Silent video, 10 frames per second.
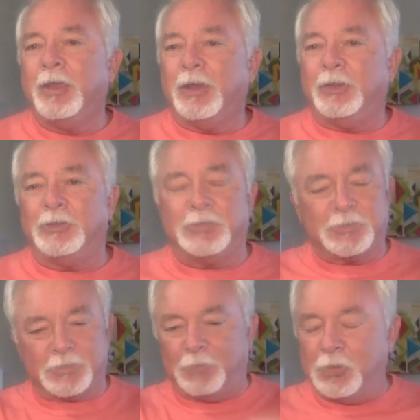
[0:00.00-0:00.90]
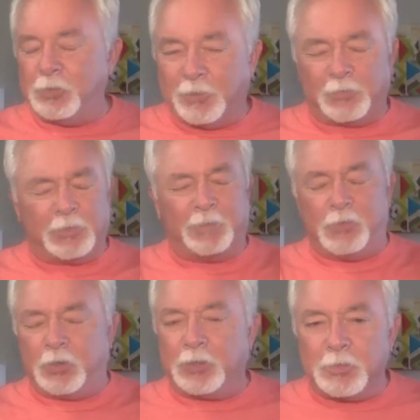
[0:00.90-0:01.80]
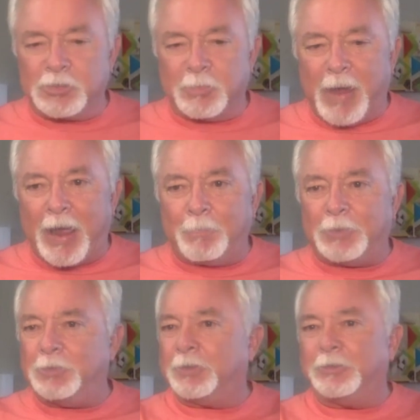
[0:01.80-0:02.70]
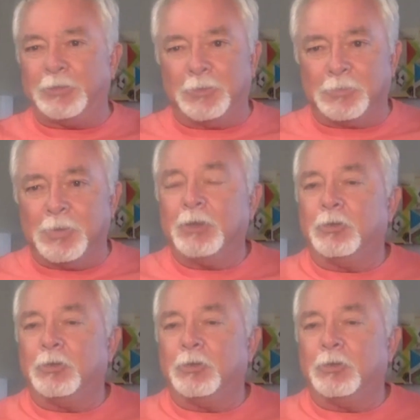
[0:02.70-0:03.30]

and then just if you if if you can use a map and you can do